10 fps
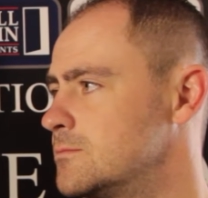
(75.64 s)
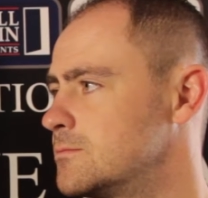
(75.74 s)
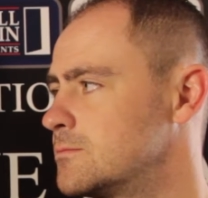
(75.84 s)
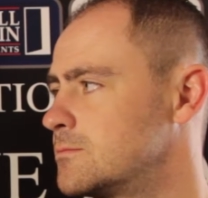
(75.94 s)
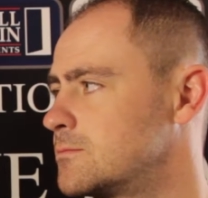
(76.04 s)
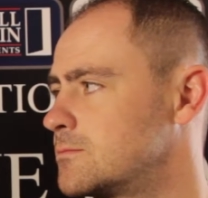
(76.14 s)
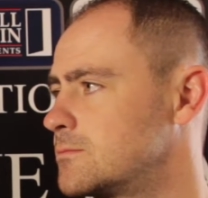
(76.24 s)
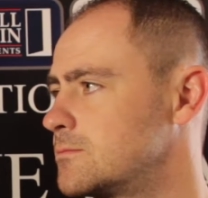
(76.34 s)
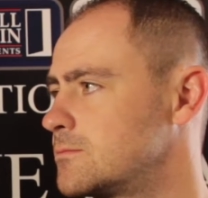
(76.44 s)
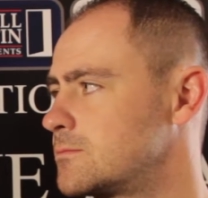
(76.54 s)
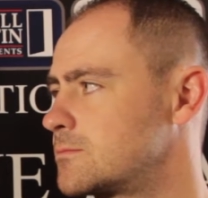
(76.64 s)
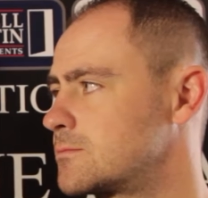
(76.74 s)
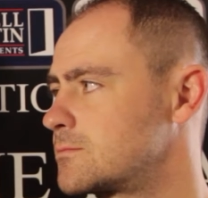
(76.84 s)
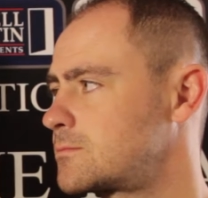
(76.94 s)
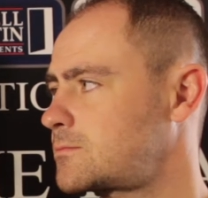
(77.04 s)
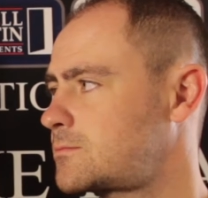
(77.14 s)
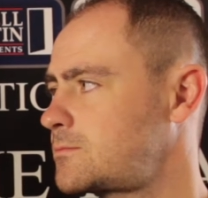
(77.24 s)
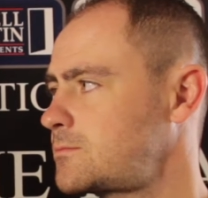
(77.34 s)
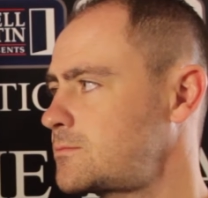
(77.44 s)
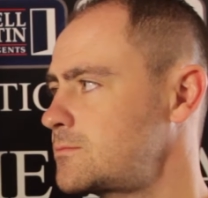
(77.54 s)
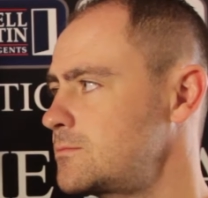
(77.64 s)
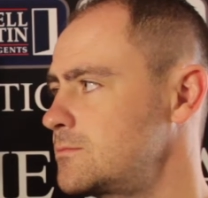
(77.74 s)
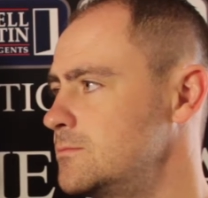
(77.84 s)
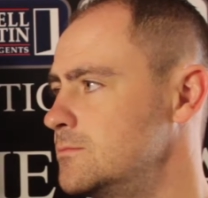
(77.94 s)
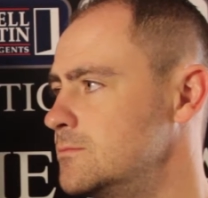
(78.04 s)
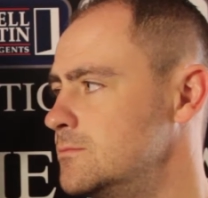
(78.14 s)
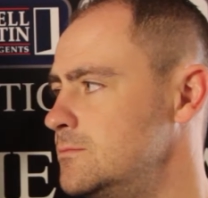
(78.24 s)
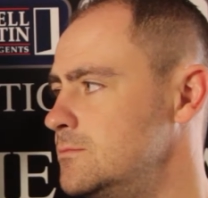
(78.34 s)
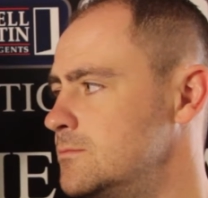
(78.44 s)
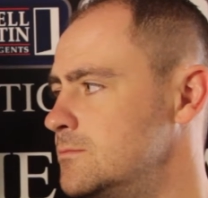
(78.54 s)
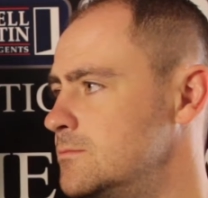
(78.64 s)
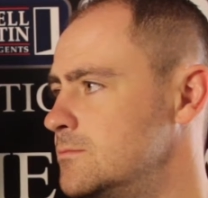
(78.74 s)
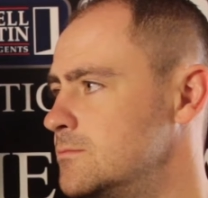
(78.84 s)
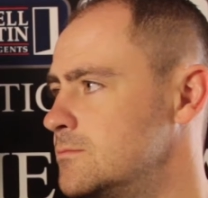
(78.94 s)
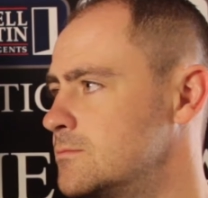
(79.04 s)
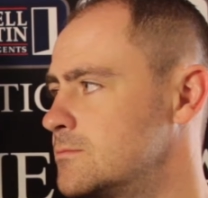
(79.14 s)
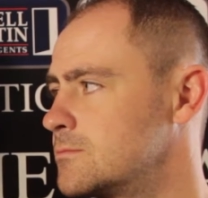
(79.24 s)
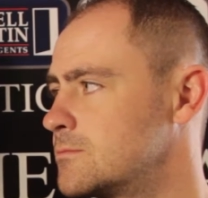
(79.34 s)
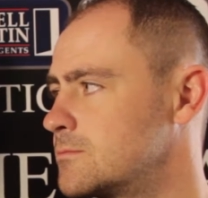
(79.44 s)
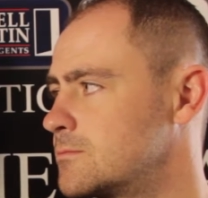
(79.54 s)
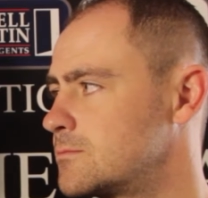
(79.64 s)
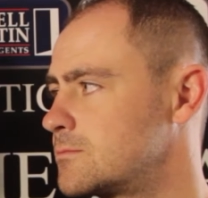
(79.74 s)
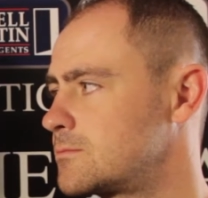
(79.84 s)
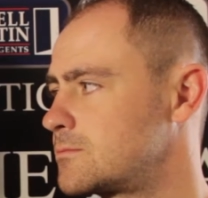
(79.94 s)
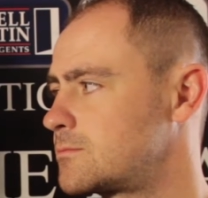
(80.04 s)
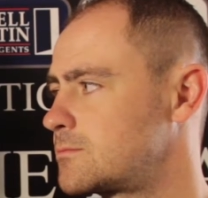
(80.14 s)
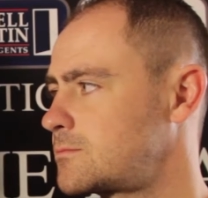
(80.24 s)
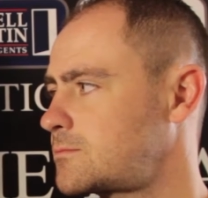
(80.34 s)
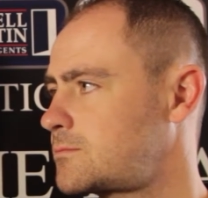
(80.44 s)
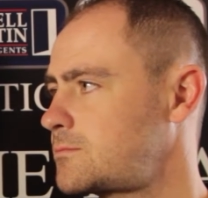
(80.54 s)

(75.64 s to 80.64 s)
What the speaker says: (not speaking)